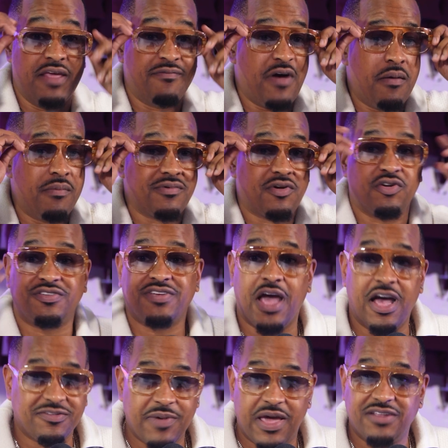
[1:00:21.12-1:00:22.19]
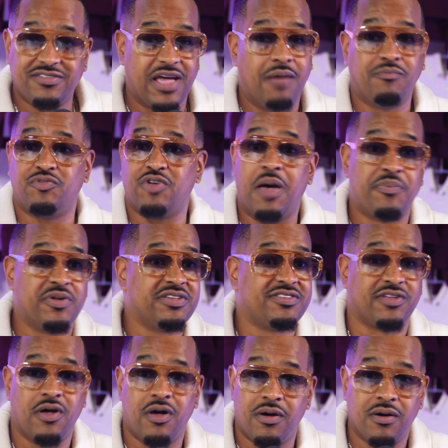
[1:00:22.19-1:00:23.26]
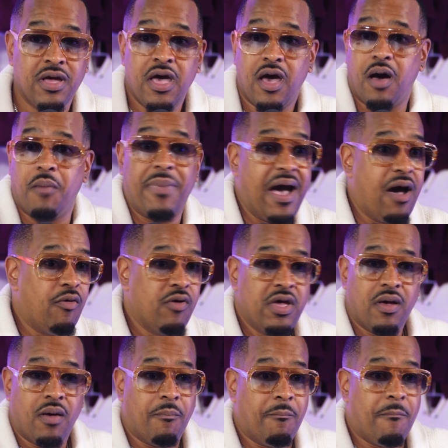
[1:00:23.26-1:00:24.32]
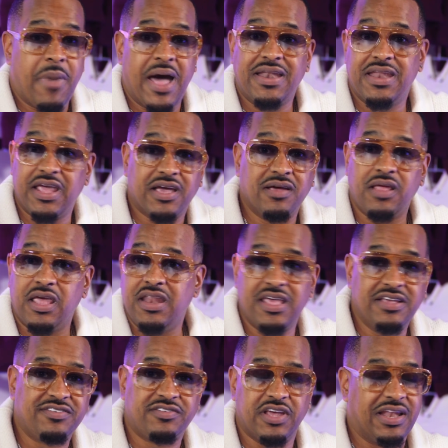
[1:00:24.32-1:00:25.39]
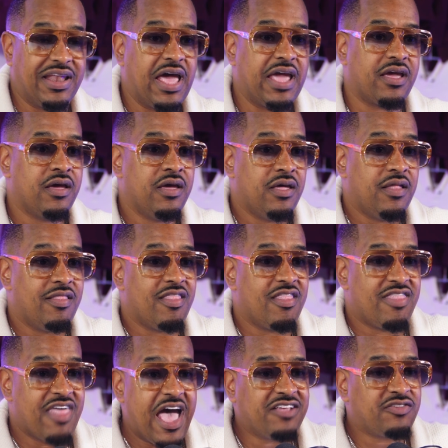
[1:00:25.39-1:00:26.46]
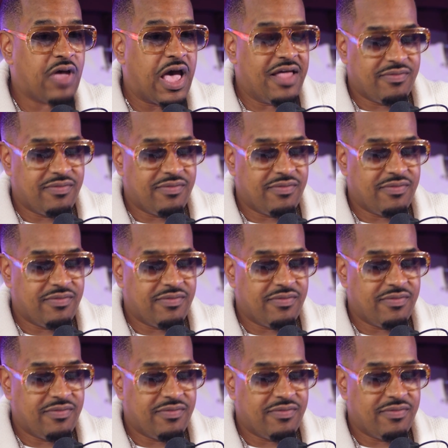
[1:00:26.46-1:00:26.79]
And if I'm Krishan's manager, I'm dropping a song about my nigga and his shit. Like that's